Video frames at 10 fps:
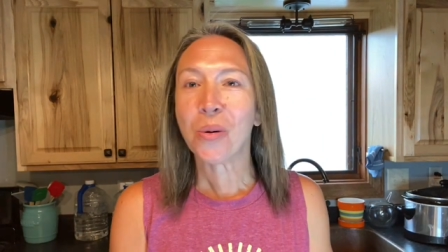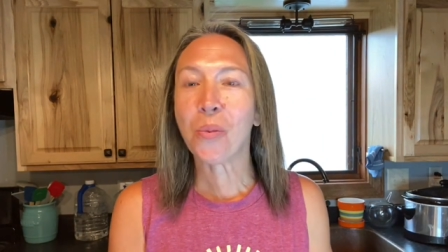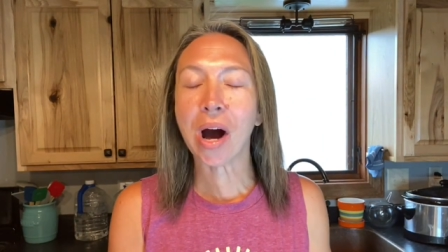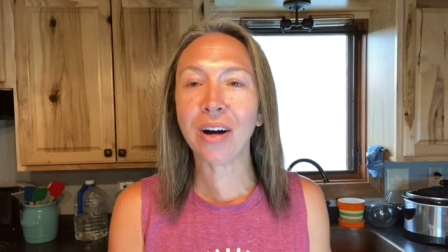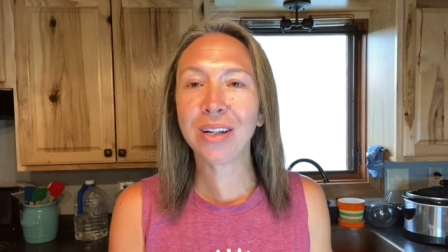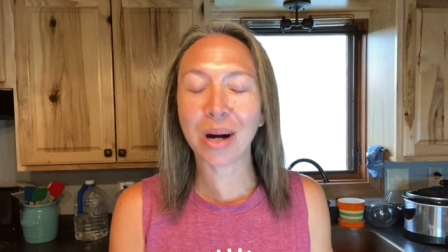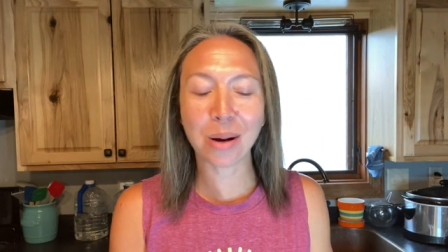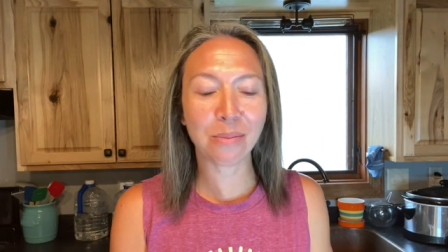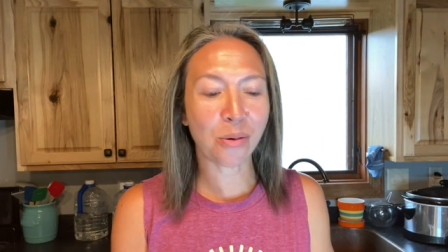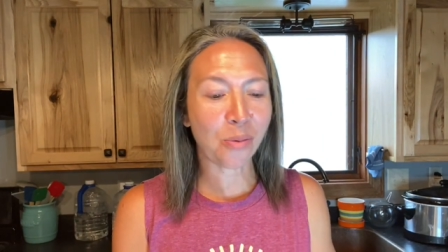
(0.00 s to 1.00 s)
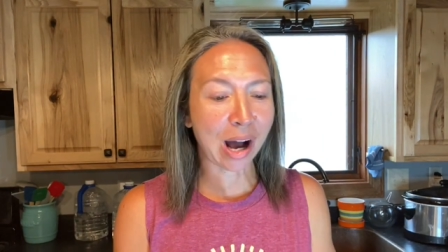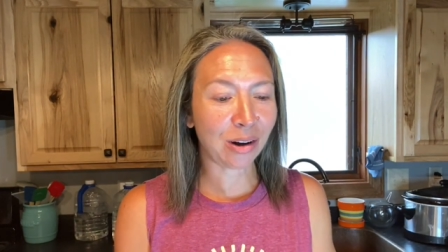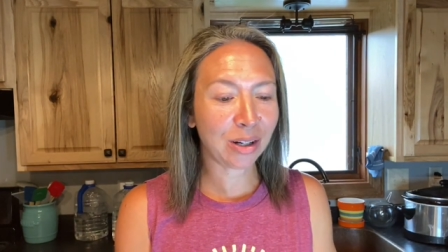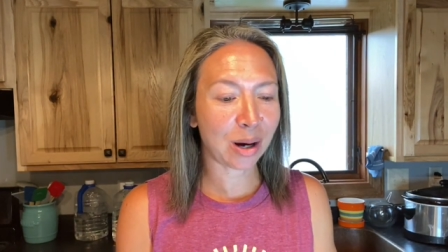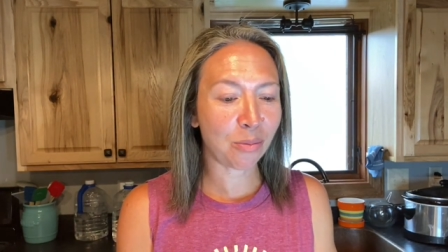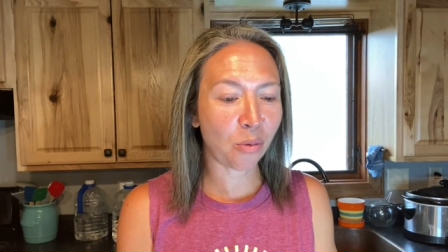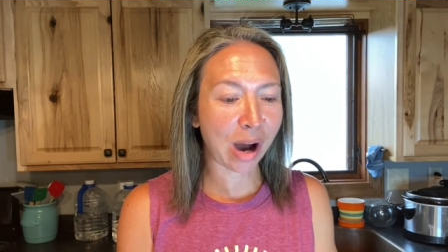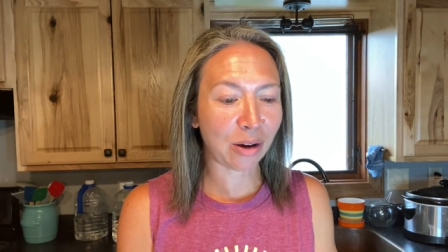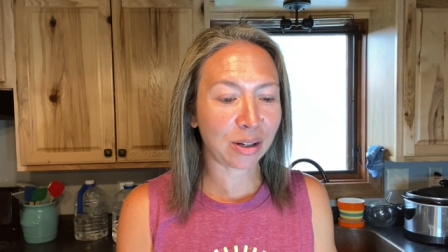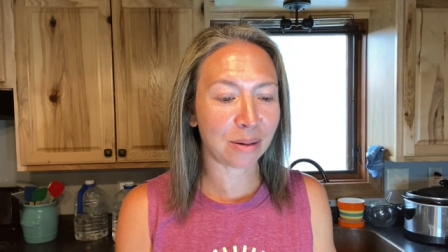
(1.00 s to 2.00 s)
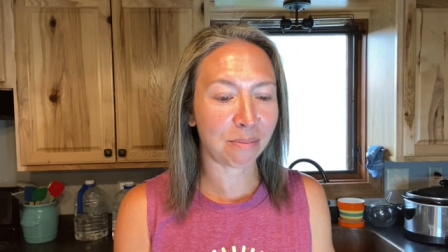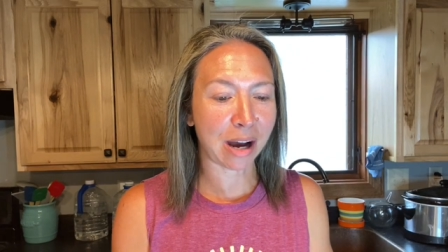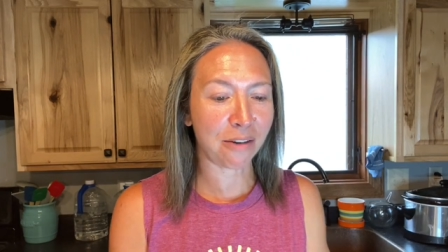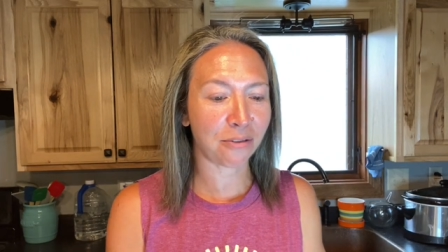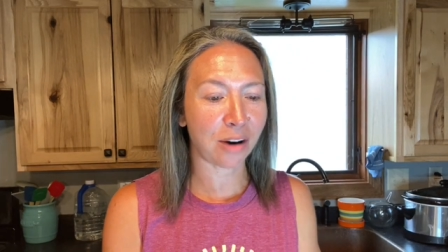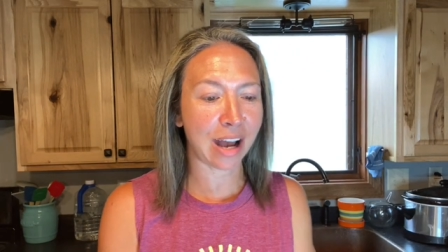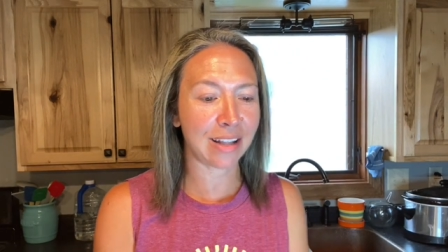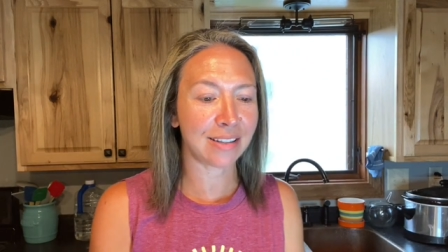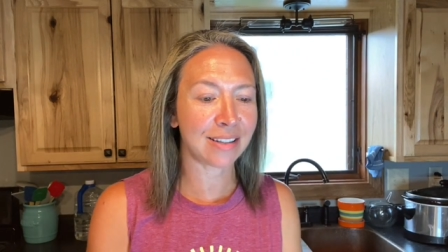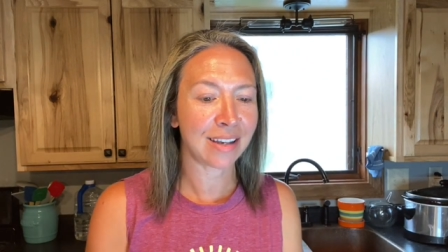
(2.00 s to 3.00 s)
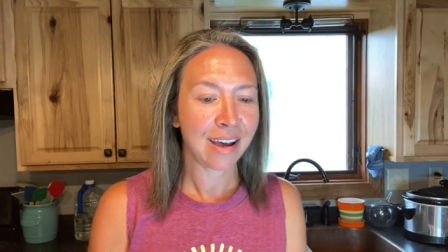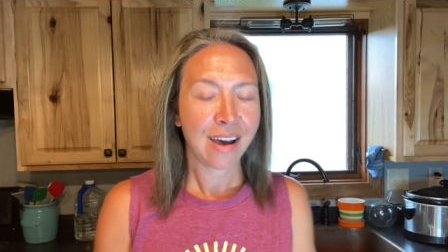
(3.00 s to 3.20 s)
Welcome, welcome, welcome, my friends.